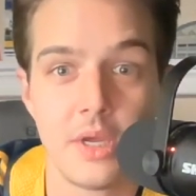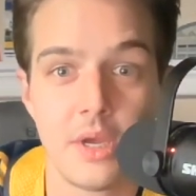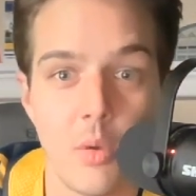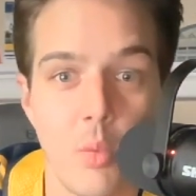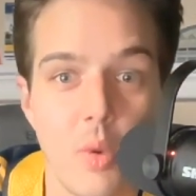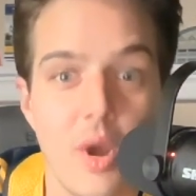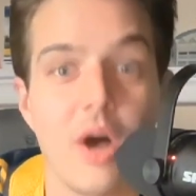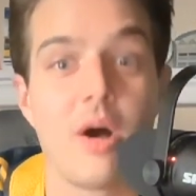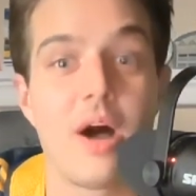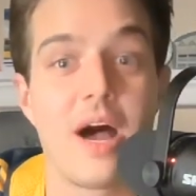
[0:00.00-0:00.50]

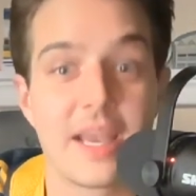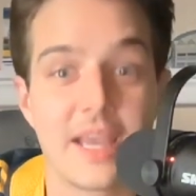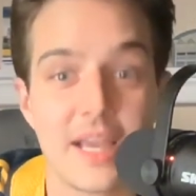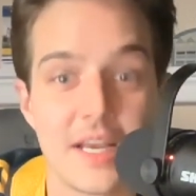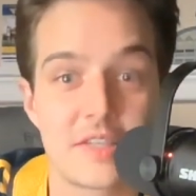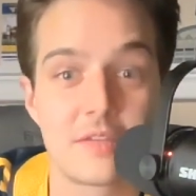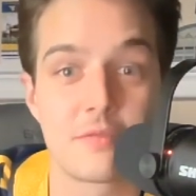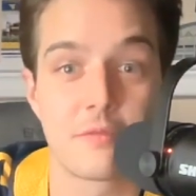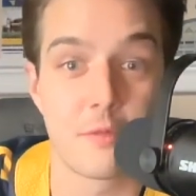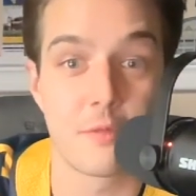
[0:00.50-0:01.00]
Well, I
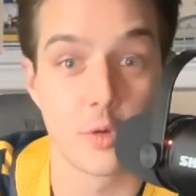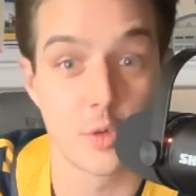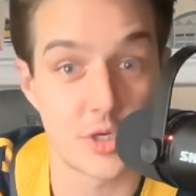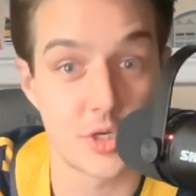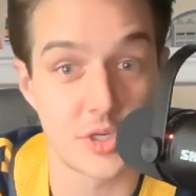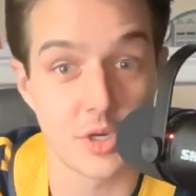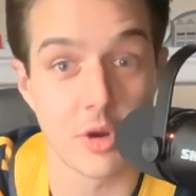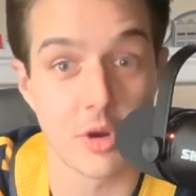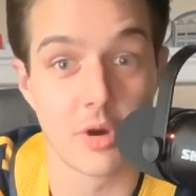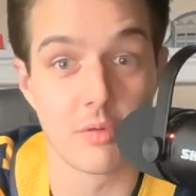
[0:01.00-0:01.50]
guess first
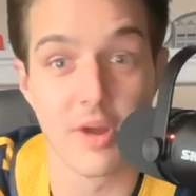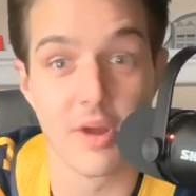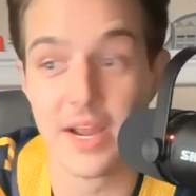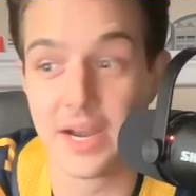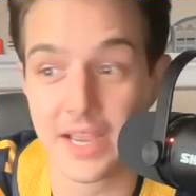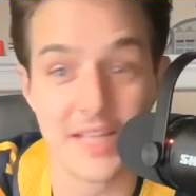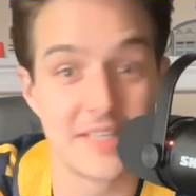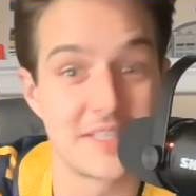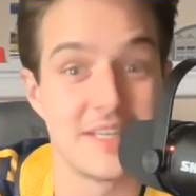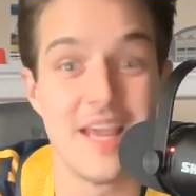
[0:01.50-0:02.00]
start right
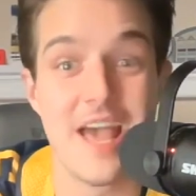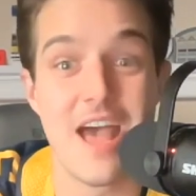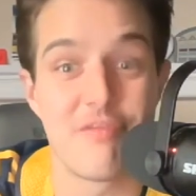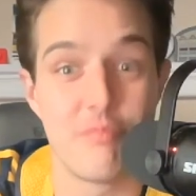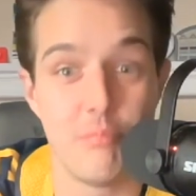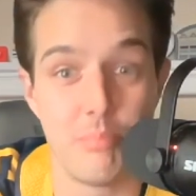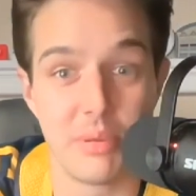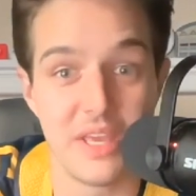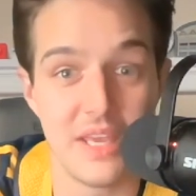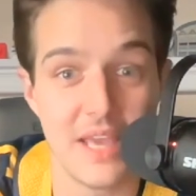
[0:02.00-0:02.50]
against an
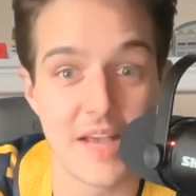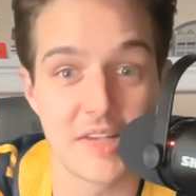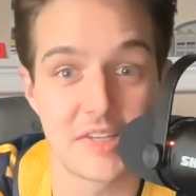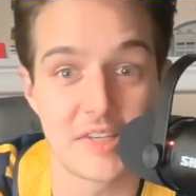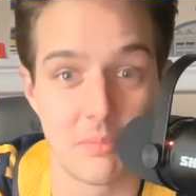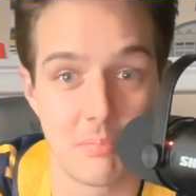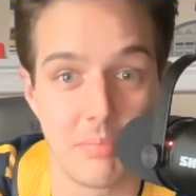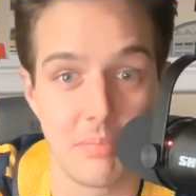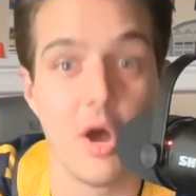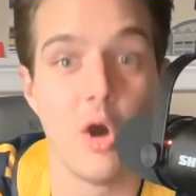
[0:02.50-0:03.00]
FBS
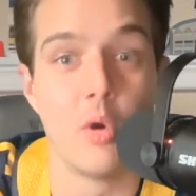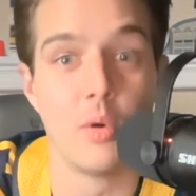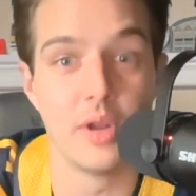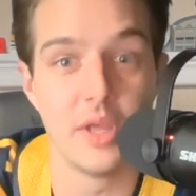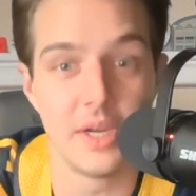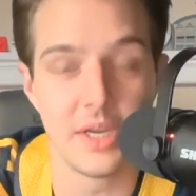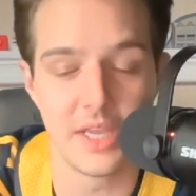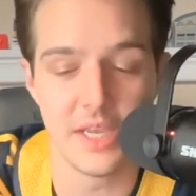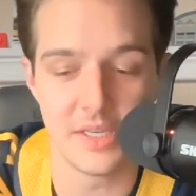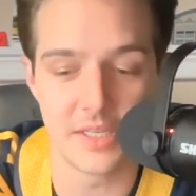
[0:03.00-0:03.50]

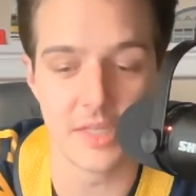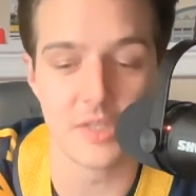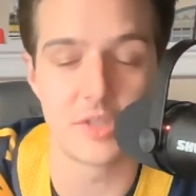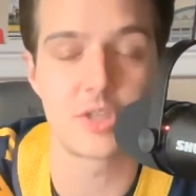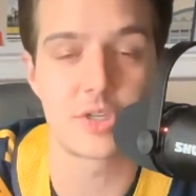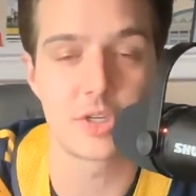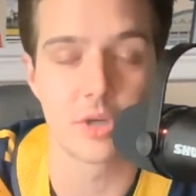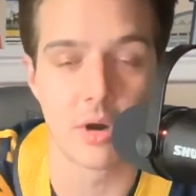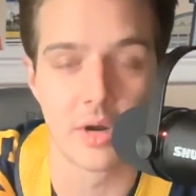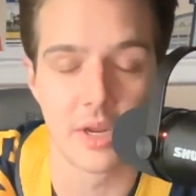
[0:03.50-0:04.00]
opponent. He did
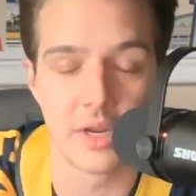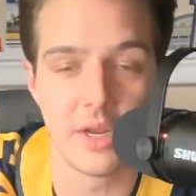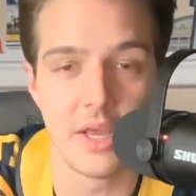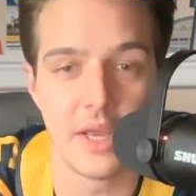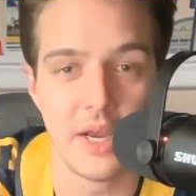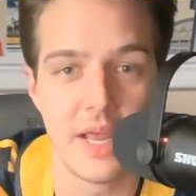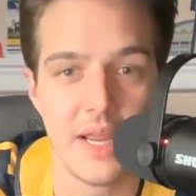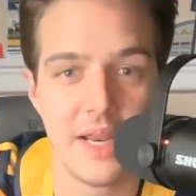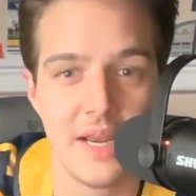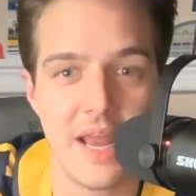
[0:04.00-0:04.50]
start an
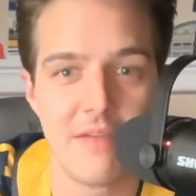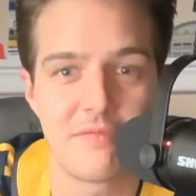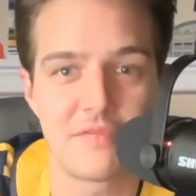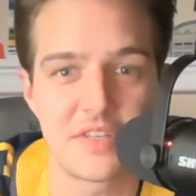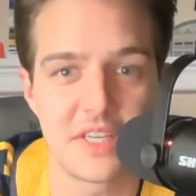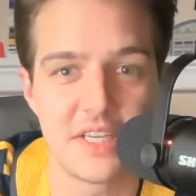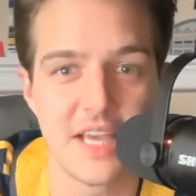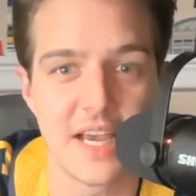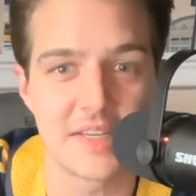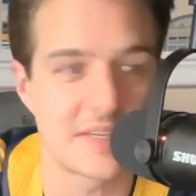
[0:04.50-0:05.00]

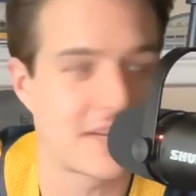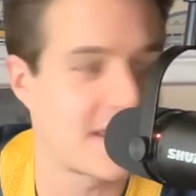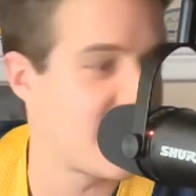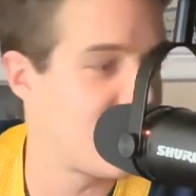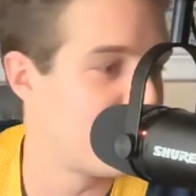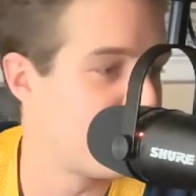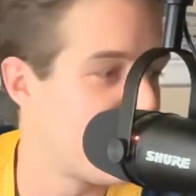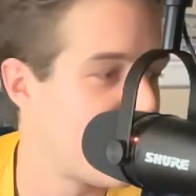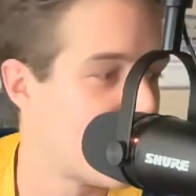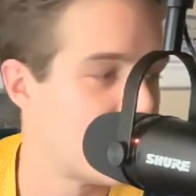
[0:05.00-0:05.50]
FCS
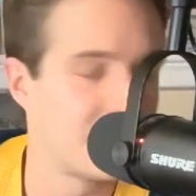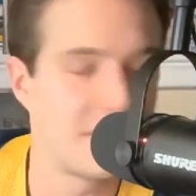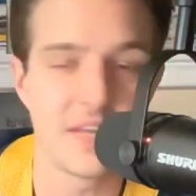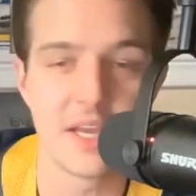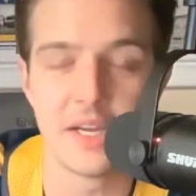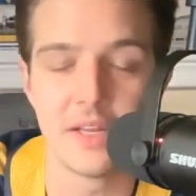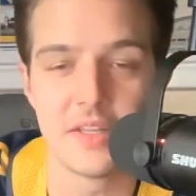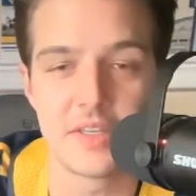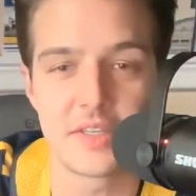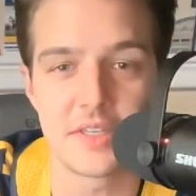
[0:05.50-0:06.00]
game there at the
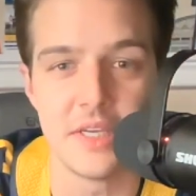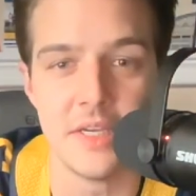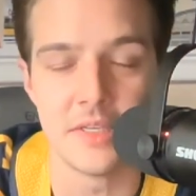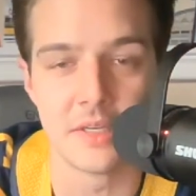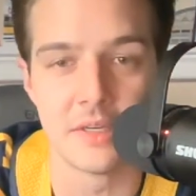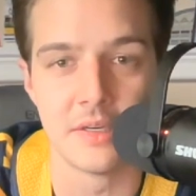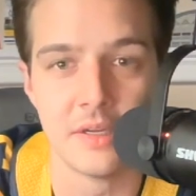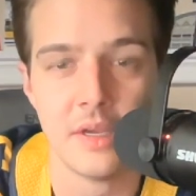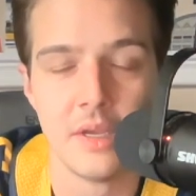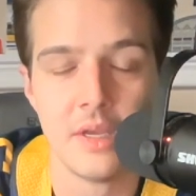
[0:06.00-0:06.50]
end of the
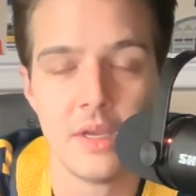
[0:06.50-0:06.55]
season